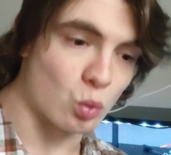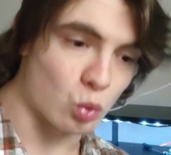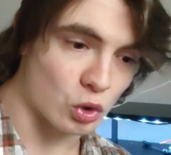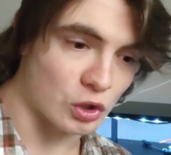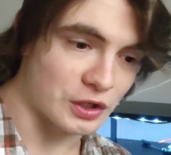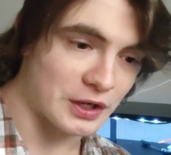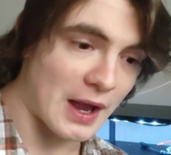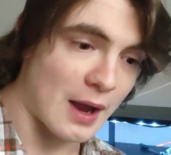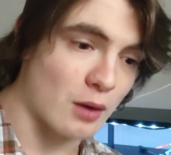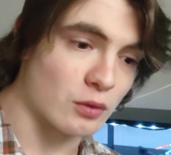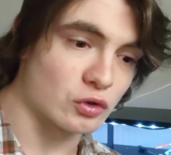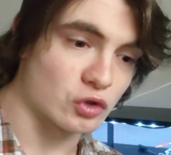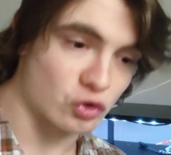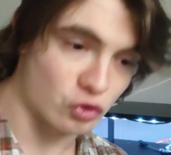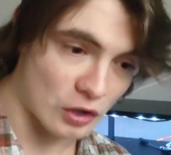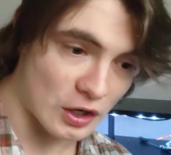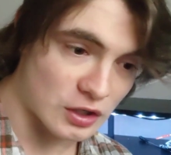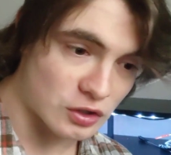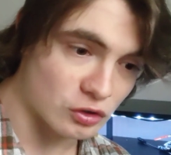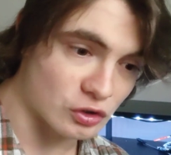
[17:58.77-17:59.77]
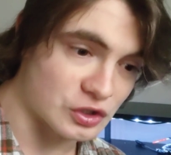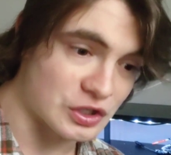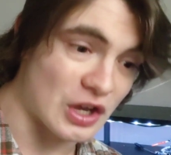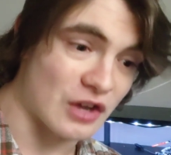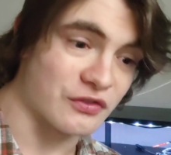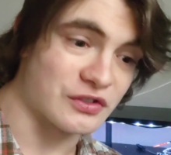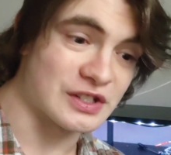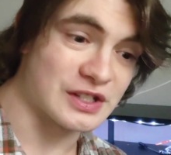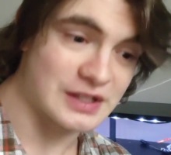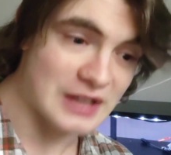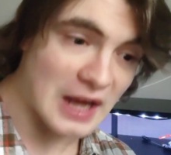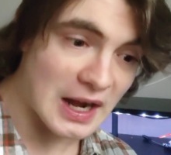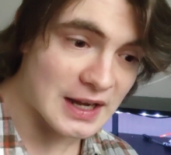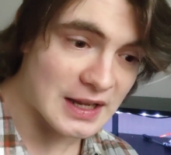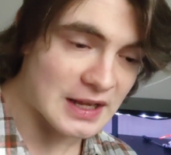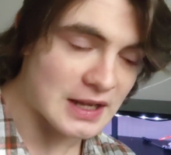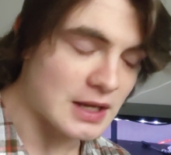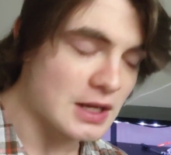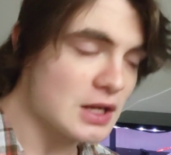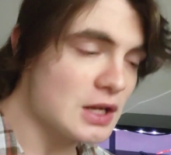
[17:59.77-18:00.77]
work out, train yourself,
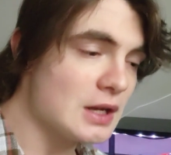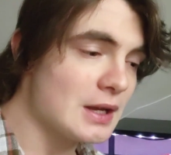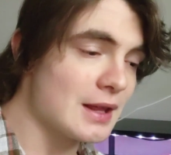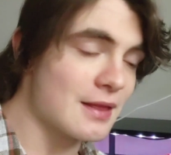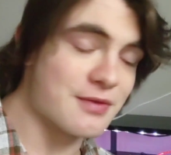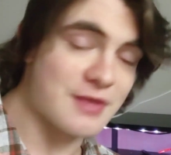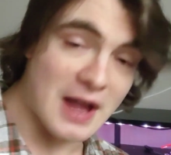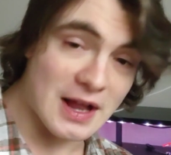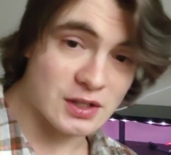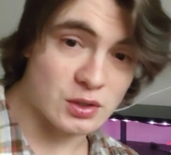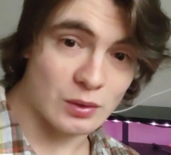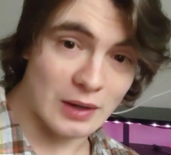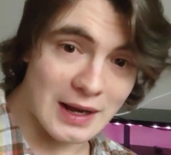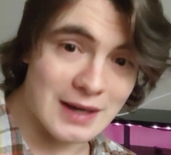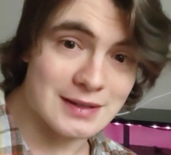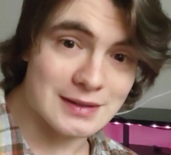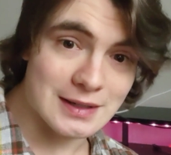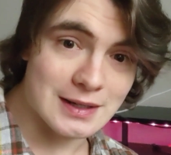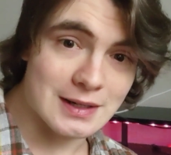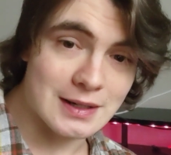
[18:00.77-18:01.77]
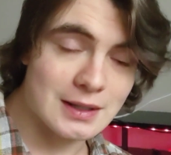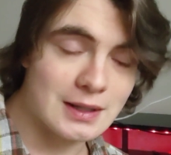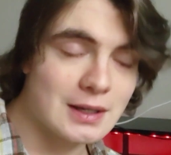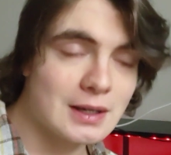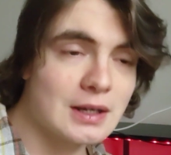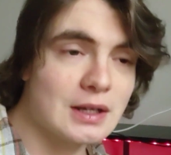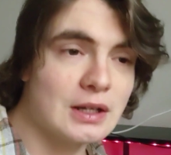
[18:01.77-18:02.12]
study. That's what I did.